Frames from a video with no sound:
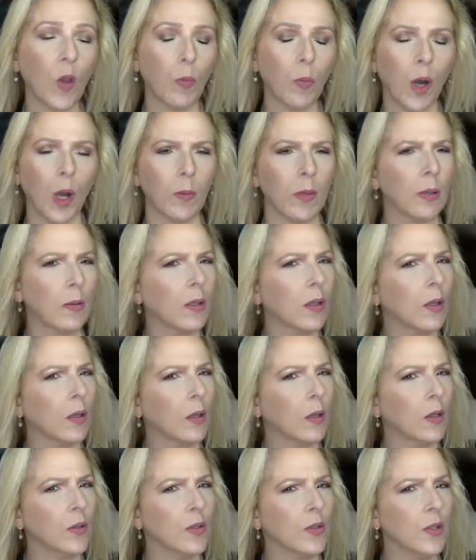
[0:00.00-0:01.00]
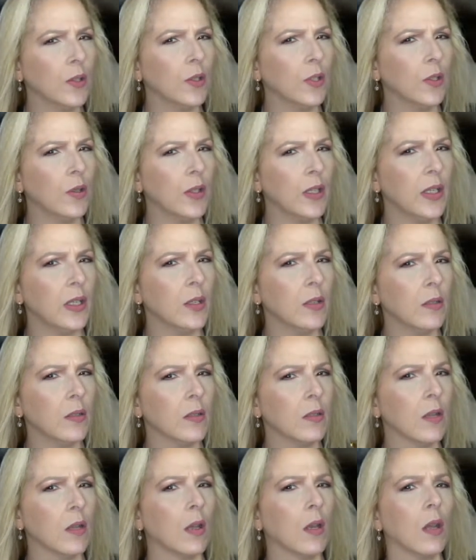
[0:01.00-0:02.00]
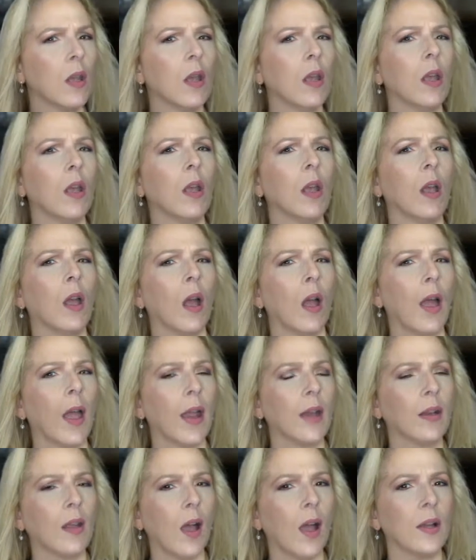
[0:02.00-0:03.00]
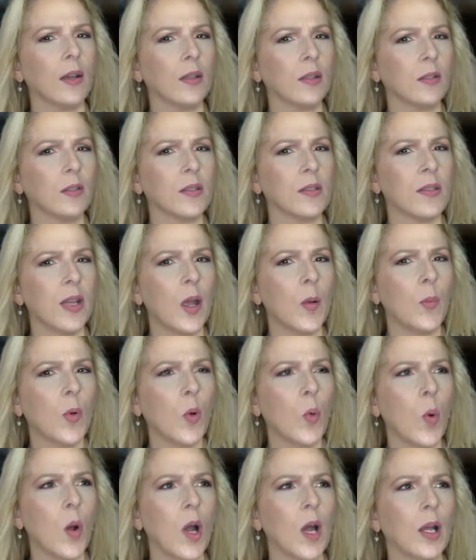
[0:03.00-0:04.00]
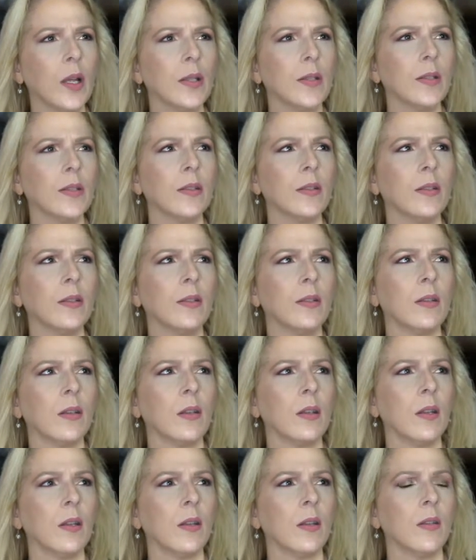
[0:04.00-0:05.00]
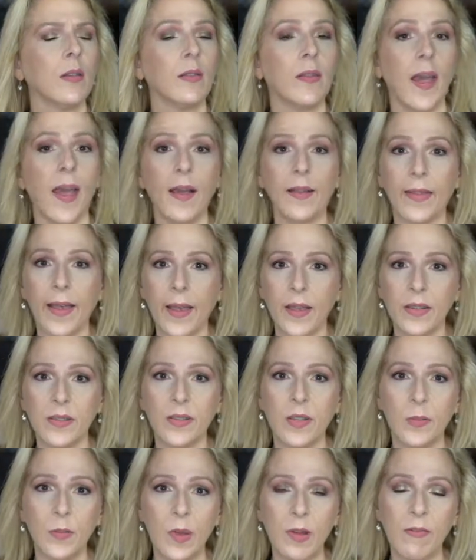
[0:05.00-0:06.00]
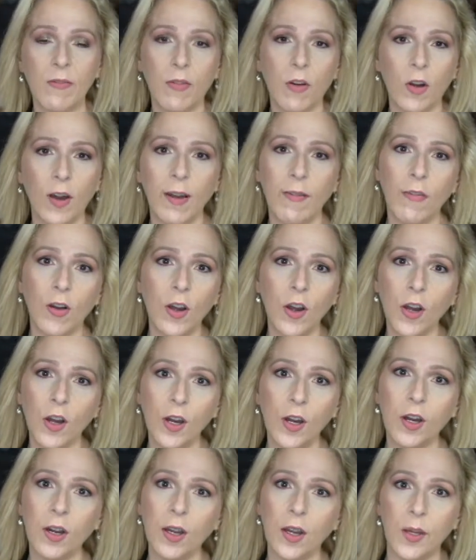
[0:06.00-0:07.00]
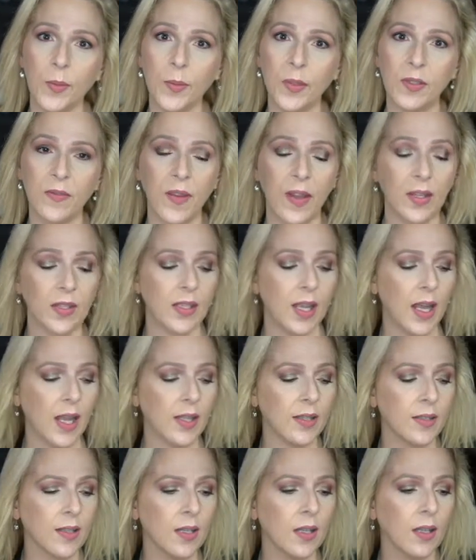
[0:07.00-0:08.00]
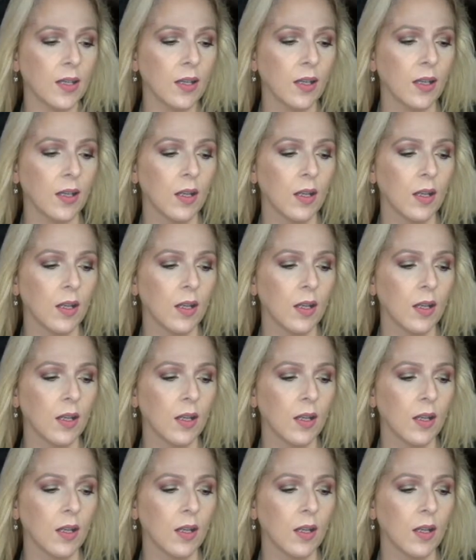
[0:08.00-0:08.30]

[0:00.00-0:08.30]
probably close to 2 years. I had gotten a little sample one that lasted me forever. It was fantastic.